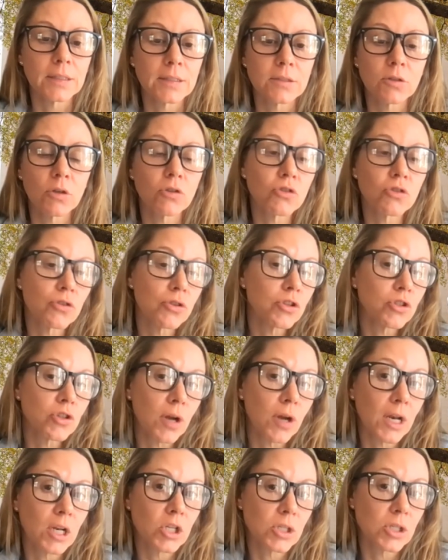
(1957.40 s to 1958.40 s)
those are the
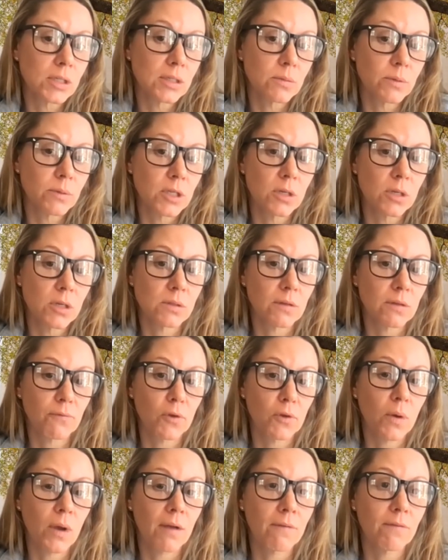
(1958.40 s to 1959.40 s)
strategies we use. If
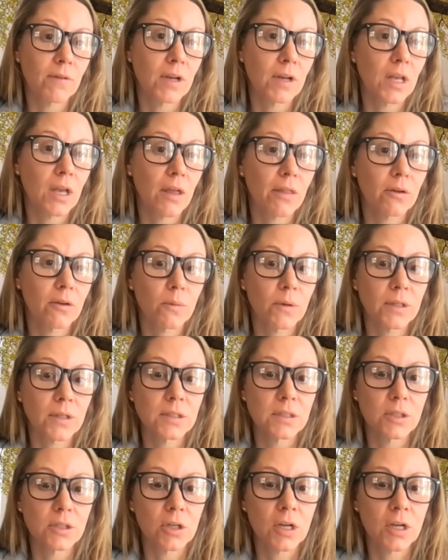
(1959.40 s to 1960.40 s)
you have any other ones
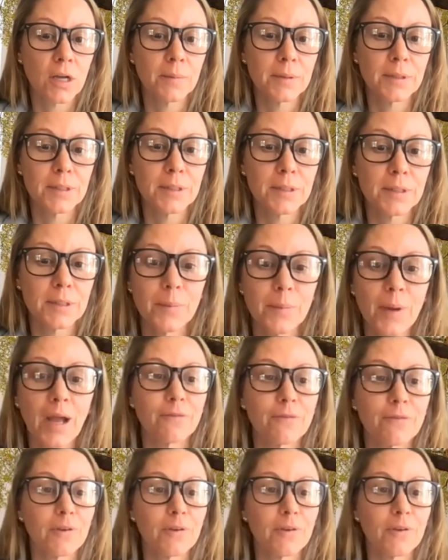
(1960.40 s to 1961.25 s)
that are coming to mind,